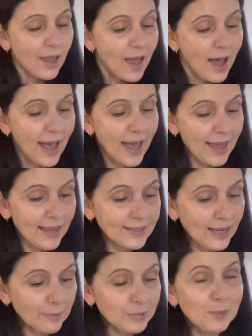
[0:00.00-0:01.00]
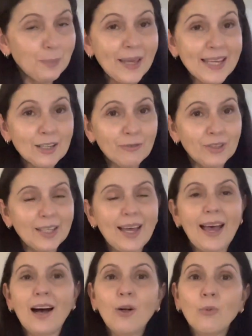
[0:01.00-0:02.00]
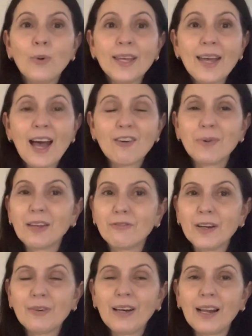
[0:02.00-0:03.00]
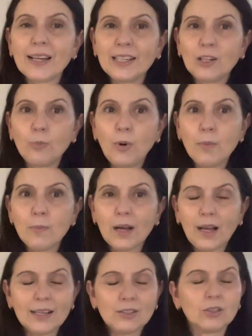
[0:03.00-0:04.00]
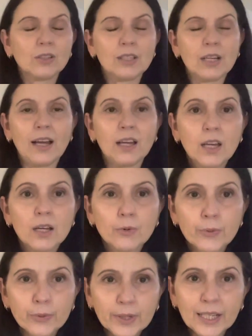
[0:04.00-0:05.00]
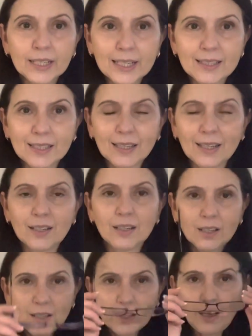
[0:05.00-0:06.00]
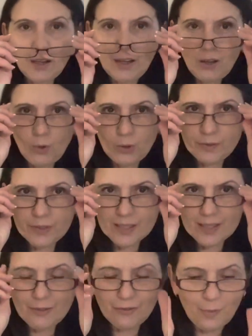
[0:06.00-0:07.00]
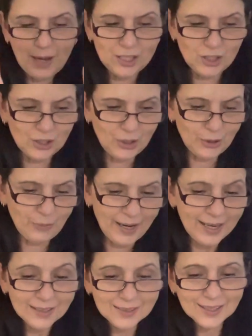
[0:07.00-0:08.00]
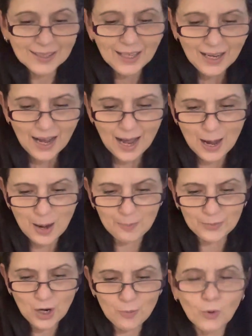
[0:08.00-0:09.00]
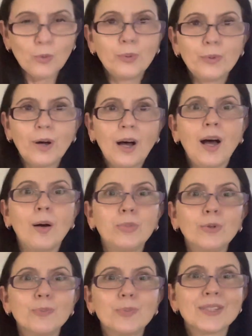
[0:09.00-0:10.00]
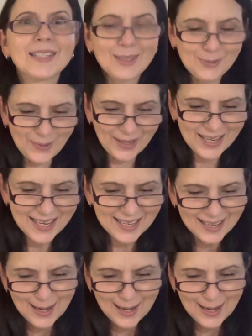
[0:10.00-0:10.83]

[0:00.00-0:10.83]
And speaking of the cow, we have been very lucky, and I'll pop my glasses on because I really need to get all of this information correct. No more bloopers this week.